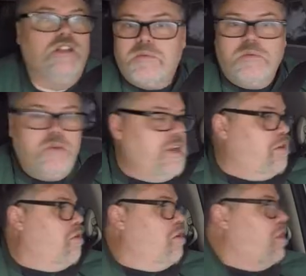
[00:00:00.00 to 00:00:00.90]
We're going to
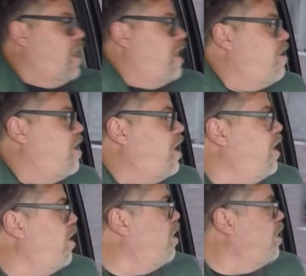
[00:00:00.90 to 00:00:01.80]
roll on out of
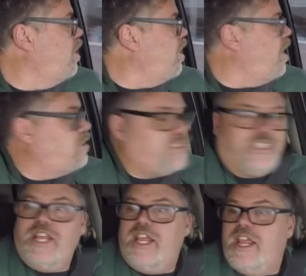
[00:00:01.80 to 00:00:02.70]
here and
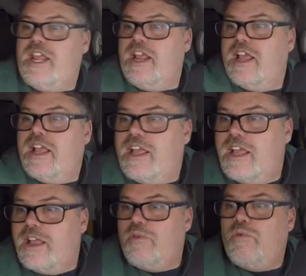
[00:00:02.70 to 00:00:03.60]
see
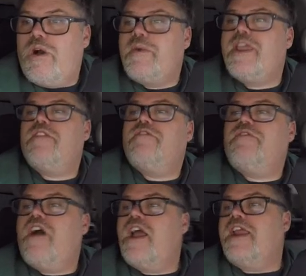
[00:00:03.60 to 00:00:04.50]
what we can
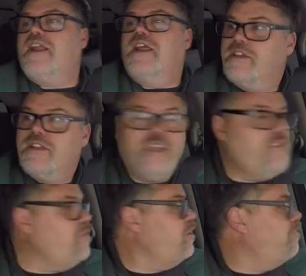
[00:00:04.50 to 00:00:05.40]
find,
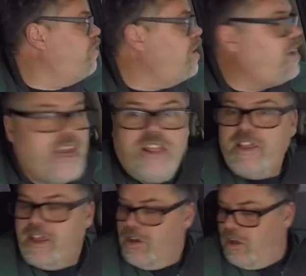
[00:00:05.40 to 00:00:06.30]
if we can find
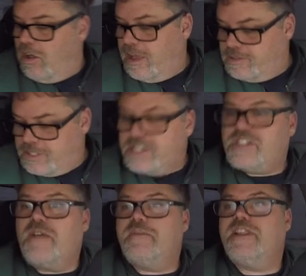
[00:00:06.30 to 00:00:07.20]
anything at all. I was going to
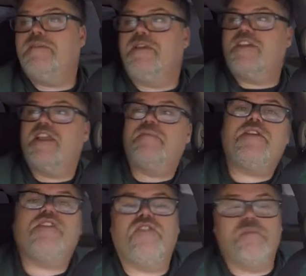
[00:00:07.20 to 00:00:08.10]
stop at Timmy's and get
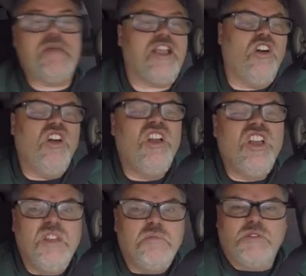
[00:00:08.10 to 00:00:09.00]
myself a bagel,
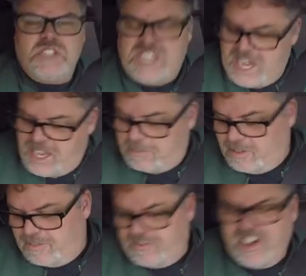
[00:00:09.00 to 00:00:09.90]
but it was lined up
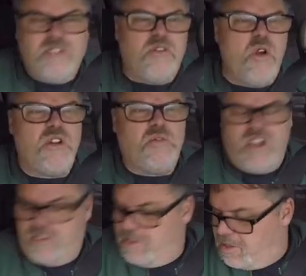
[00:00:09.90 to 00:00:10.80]
to the friggin' road it
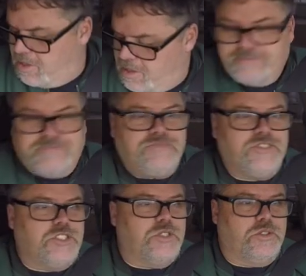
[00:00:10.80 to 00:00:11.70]
was.
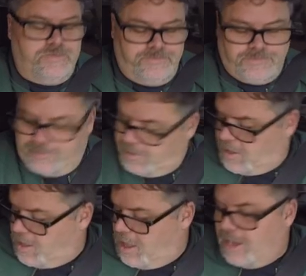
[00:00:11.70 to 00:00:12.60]
So,
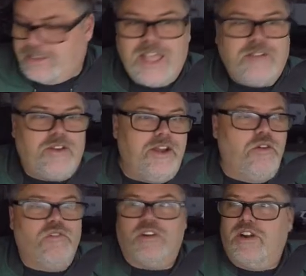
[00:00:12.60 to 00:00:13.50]
talk that right
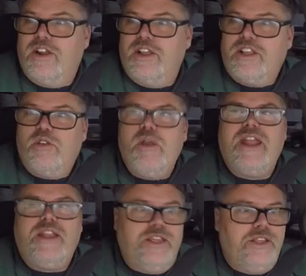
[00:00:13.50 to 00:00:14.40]
over. Quit.